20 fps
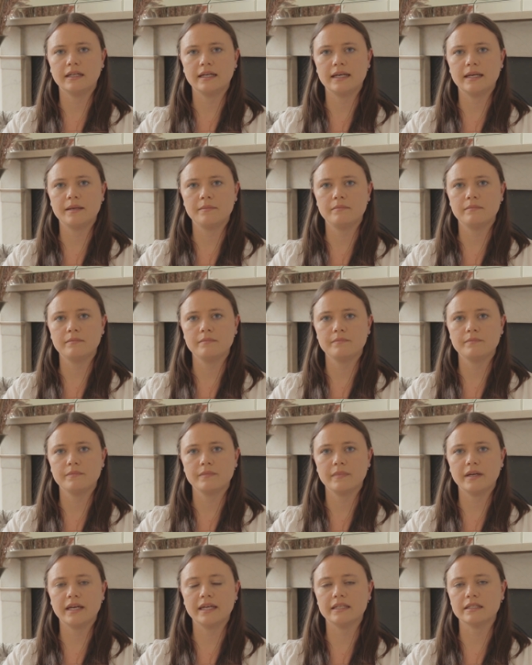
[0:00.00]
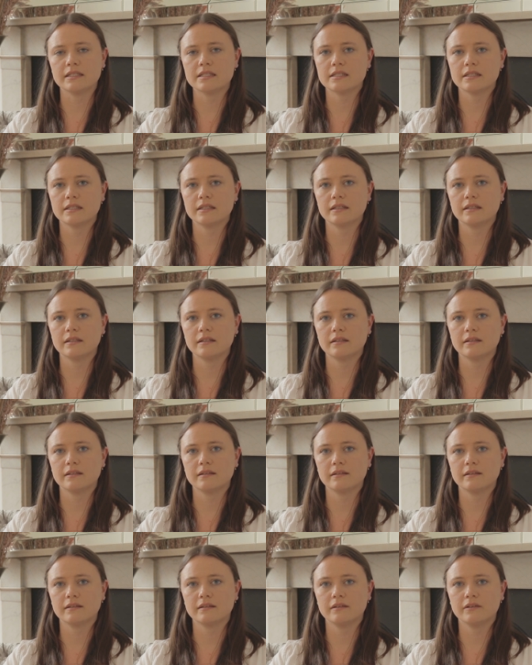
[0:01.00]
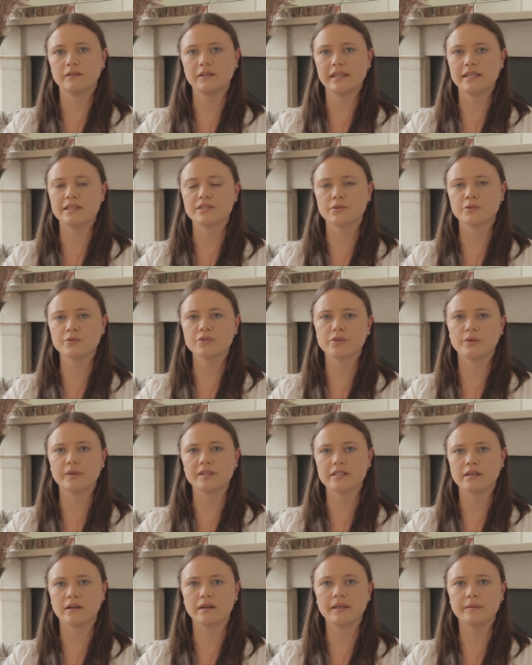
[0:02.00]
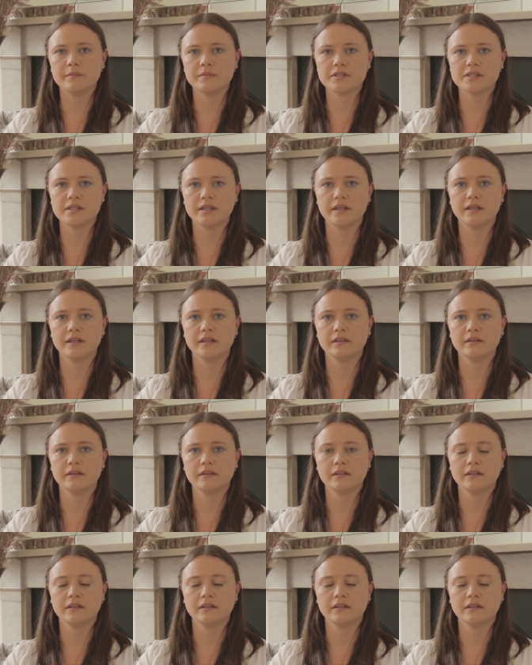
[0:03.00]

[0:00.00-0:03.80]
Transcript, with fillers: Um, and it's also a time to